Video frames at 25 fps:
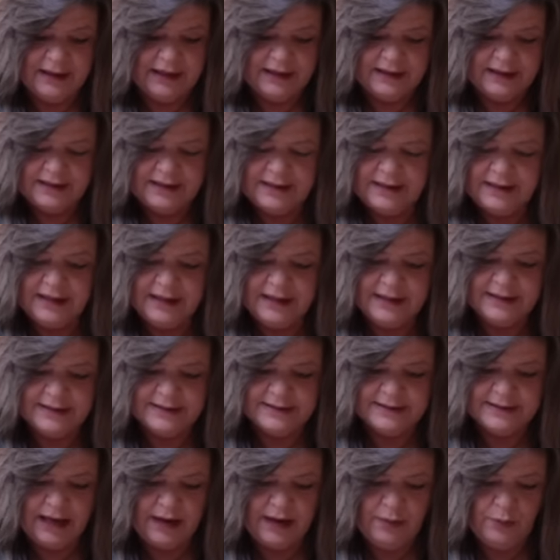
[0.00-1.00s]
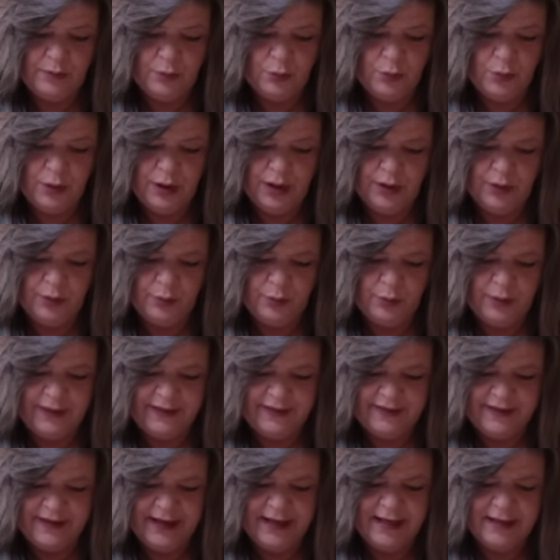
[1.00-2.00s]
things that were
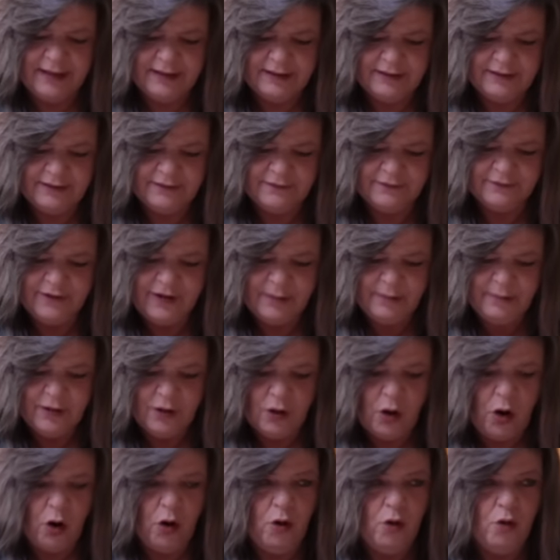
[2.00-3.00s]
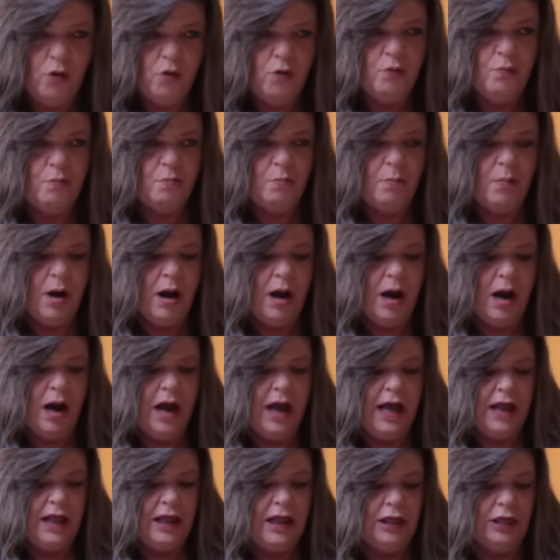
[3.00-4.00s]
withheld from me. Oh
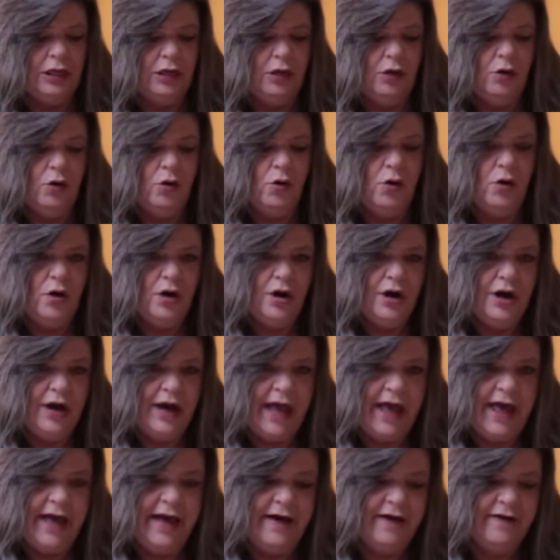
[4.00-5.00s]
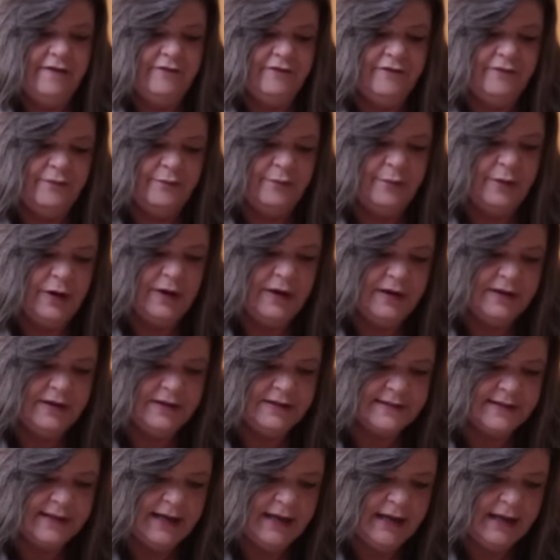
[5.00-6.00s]
my Lord, have
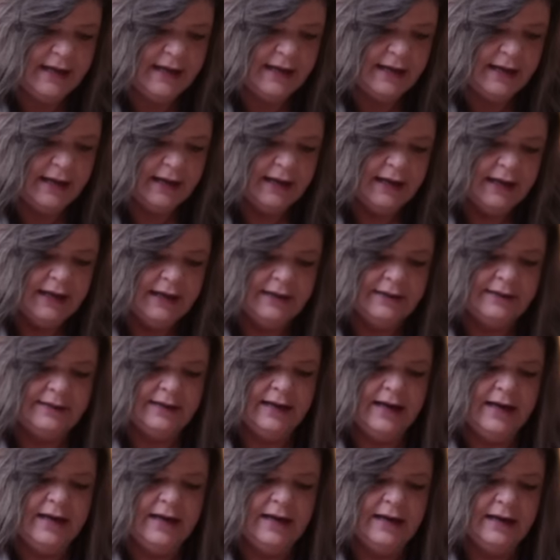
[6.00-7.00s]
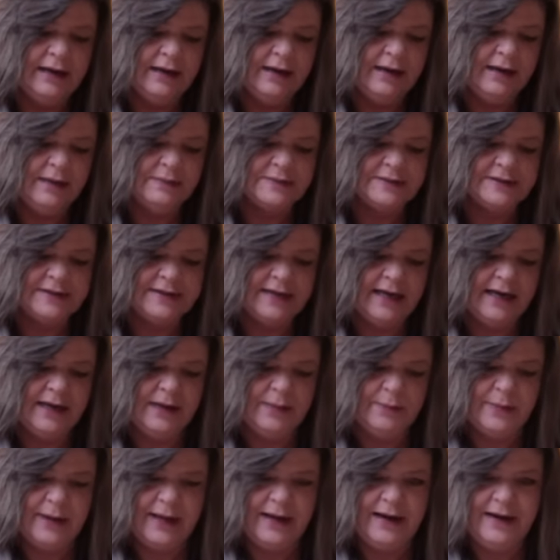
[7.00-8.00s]
mercy. Ten of Cups, Ten
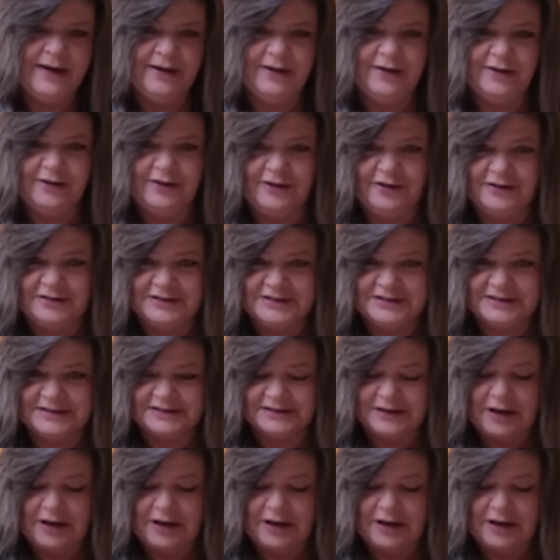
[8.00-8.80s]
of Pentacles.